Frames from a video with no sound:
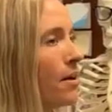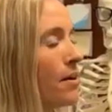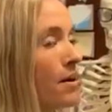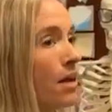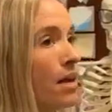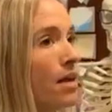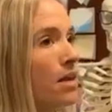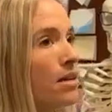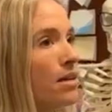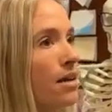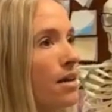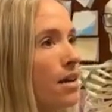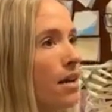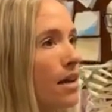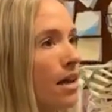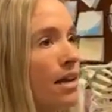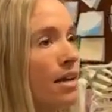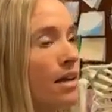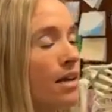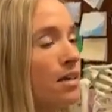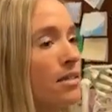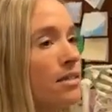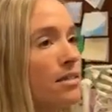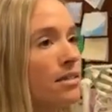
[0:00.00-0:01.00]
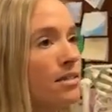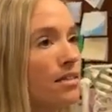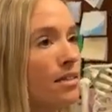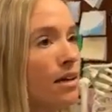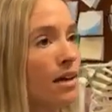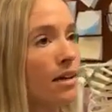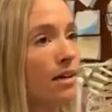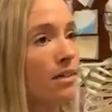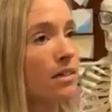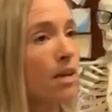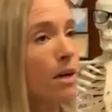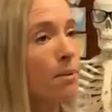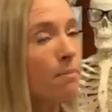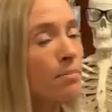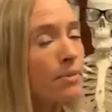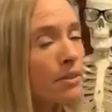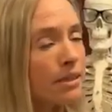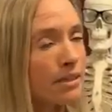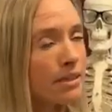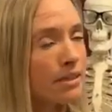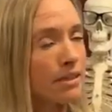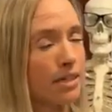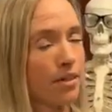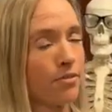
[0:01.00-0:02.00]
Uh, it it is a
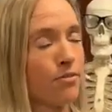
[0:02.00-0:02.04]
completely